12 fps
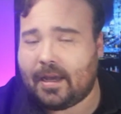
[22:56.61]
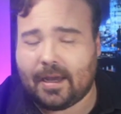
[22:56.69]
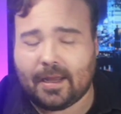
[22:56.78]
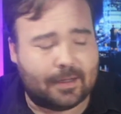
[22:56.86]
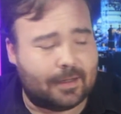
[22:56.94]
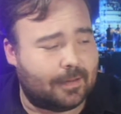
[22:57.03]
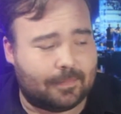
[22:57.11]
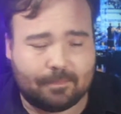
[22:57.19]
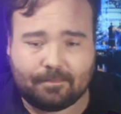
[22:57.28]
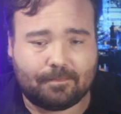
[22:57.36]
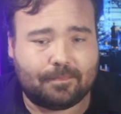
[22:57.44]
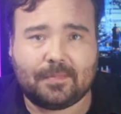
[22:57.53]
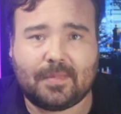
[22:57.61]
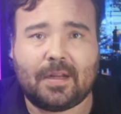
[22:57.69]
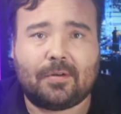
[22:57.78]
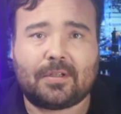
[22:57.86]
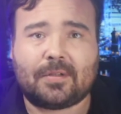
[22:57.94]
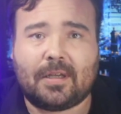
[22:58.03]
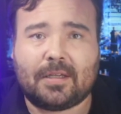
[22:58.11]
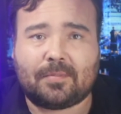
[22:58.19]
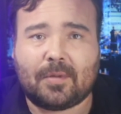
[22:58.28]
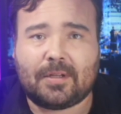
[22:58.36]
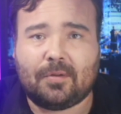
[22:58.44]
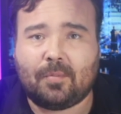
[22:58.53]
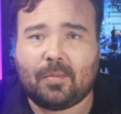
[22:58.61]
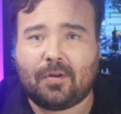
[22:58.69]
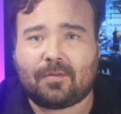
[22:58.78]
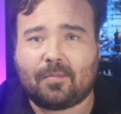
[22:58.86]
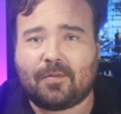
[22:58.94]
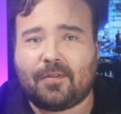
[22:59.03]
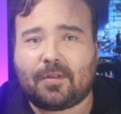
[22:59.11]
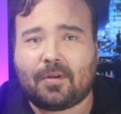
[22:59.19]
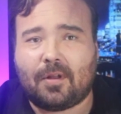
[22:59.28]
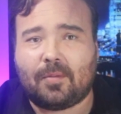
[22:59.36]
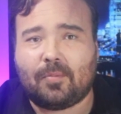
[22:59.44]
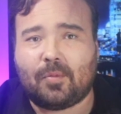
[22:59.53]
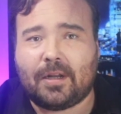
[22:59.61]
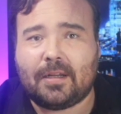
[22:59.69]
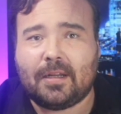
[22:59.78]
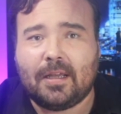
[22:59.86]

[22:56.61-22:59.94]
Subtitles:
And, as my dude Bo from the Fifth Column put it,